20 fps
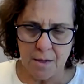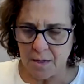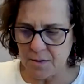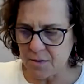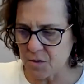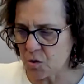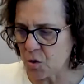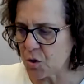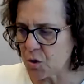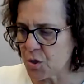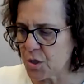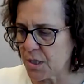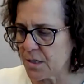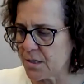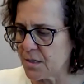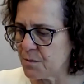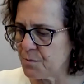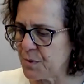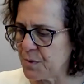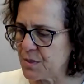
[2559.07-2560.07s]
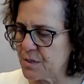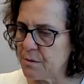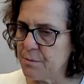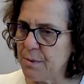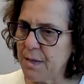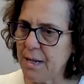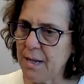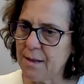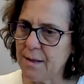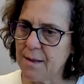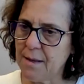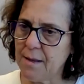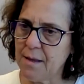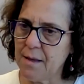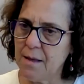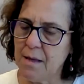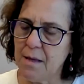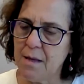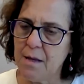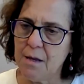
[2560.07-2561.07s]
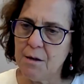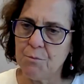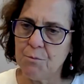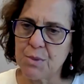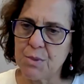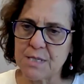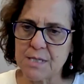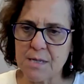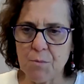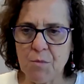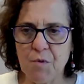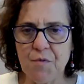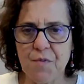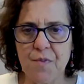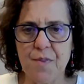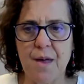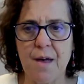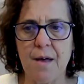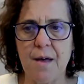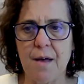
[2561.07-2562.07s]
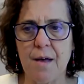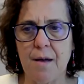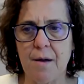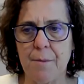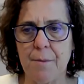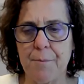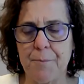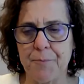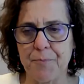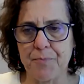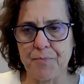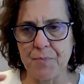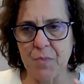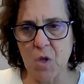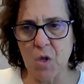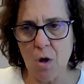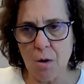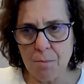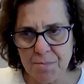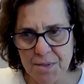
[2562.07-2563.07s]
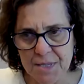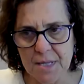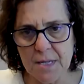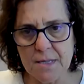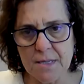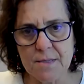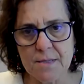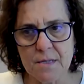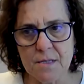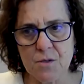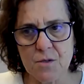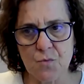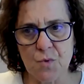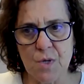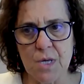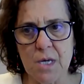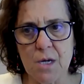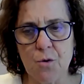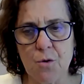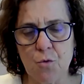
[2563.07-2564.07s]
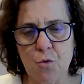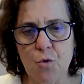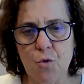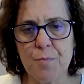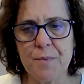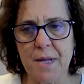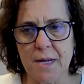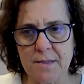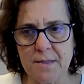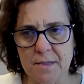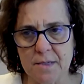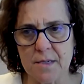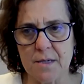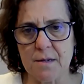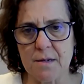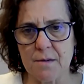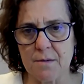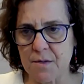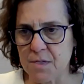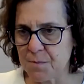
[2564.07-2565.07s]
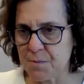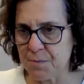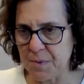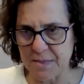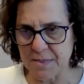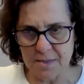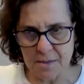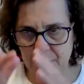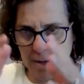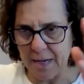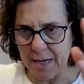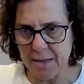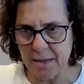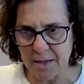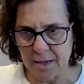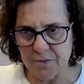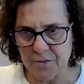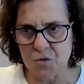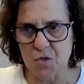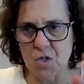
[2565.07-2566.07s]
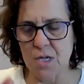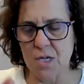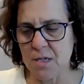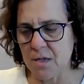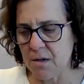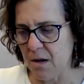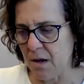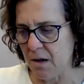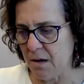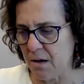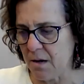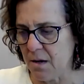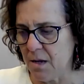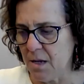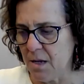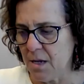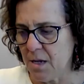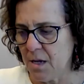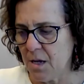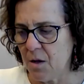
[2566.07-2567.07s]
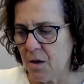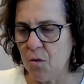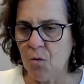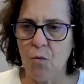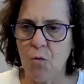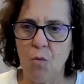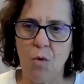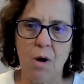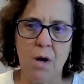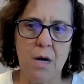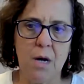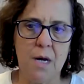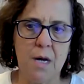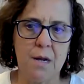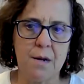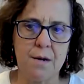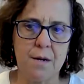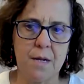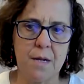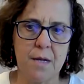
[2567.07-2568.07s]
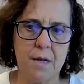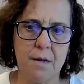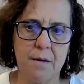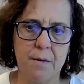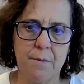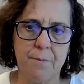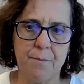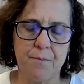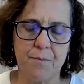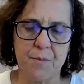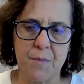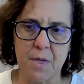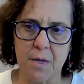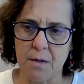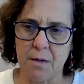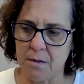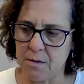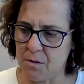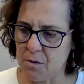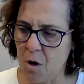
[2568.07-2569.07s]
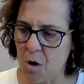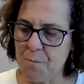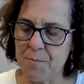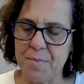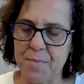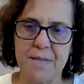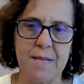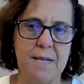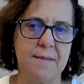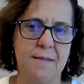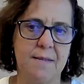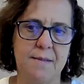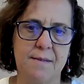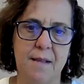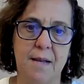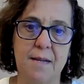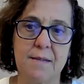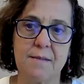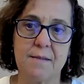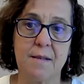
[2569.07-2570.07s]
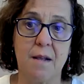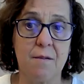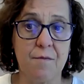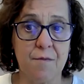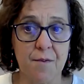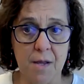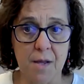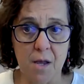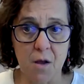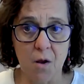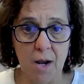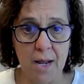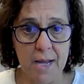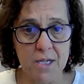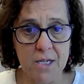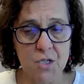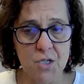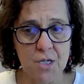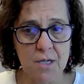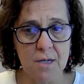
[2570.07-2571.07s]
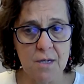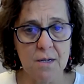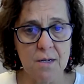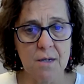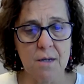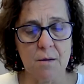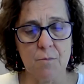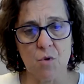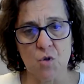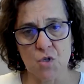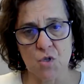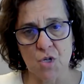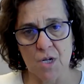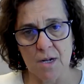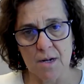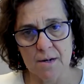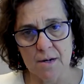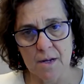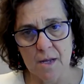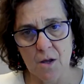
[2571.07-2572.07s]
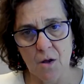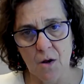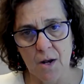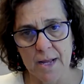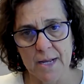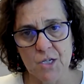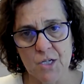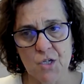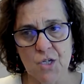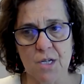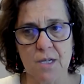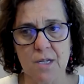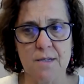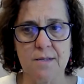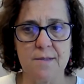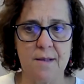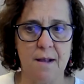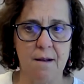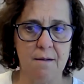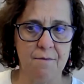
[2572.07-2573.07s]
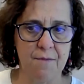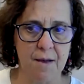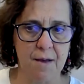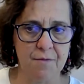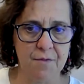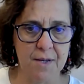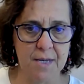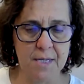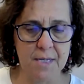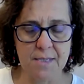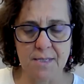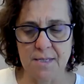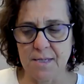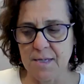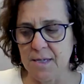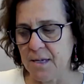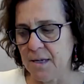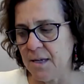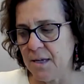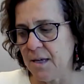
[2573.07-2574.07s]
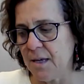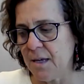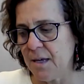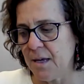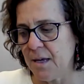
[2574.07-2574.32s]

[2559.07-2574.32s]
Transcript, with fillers: and social responsibility. But some of the um, competencies we grouped under responsibility in general were um, uh, competencies like self regulation, emotional regulation, self efficacy